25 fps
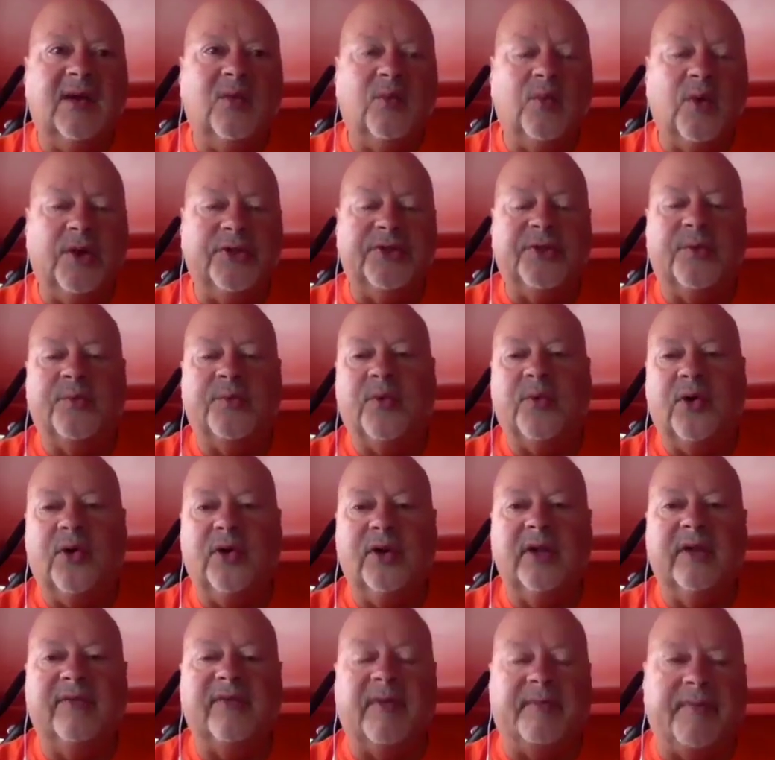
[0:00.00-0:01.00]
what the
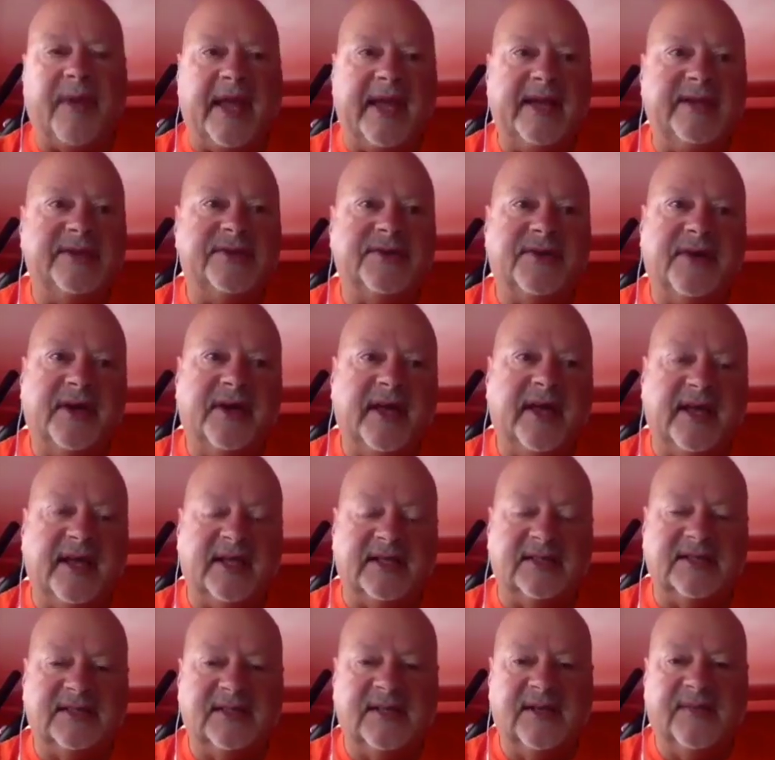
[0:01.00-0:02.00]
role of a painter
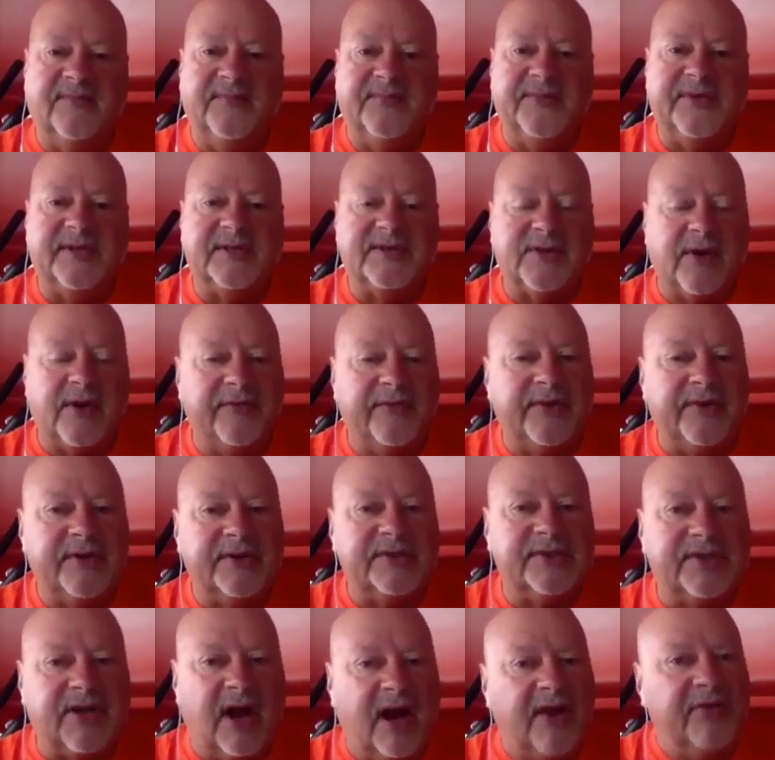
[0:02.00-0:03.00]
is. So if you
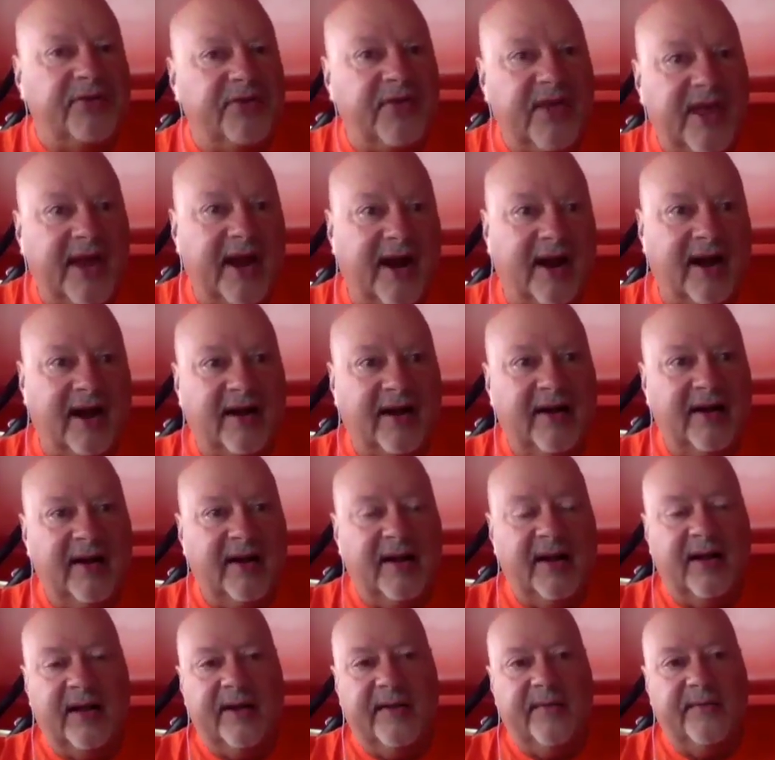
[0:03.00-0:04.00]
start there,
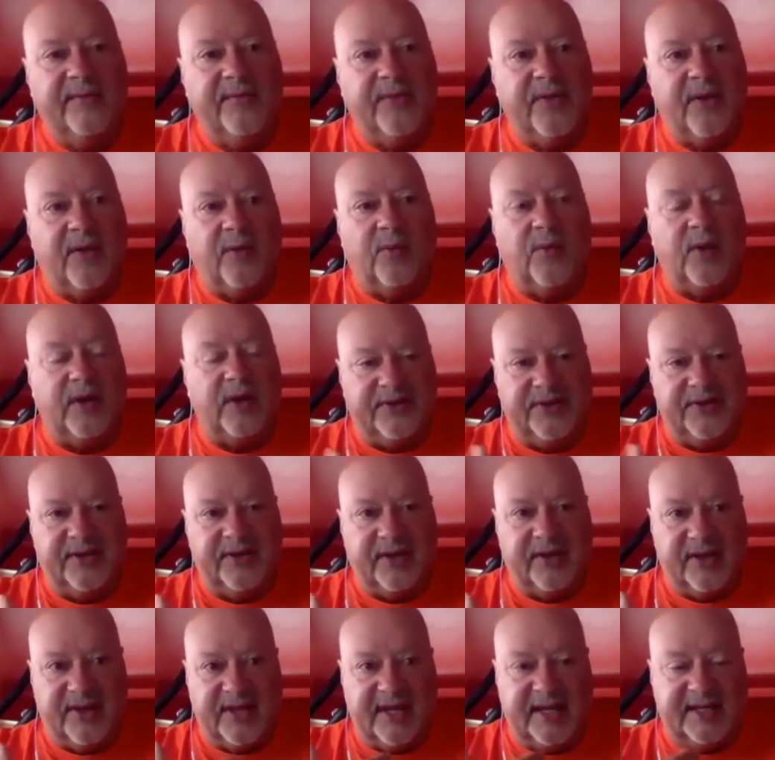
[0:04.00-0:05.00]
what
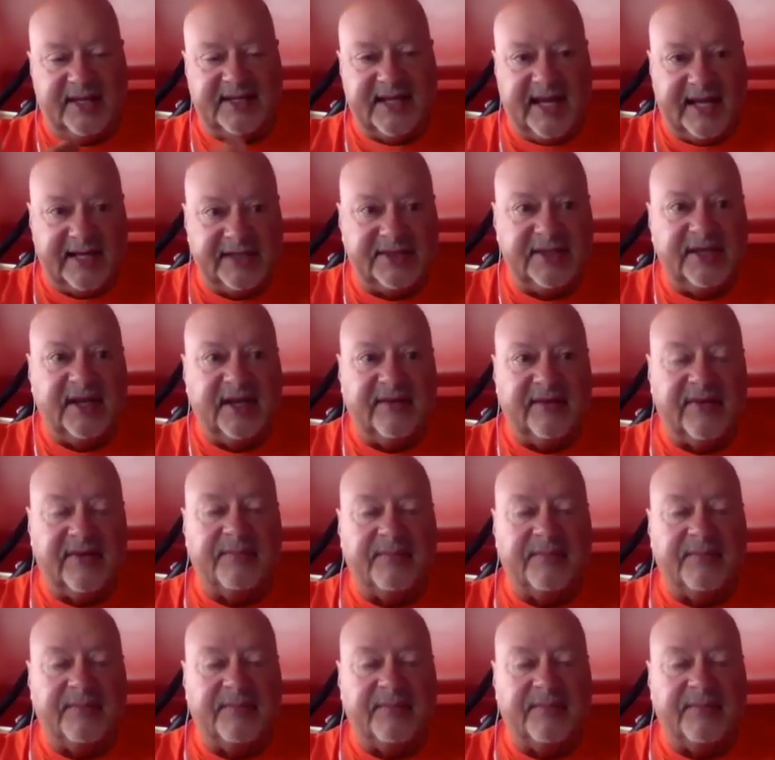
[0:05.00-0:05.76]
the intention of the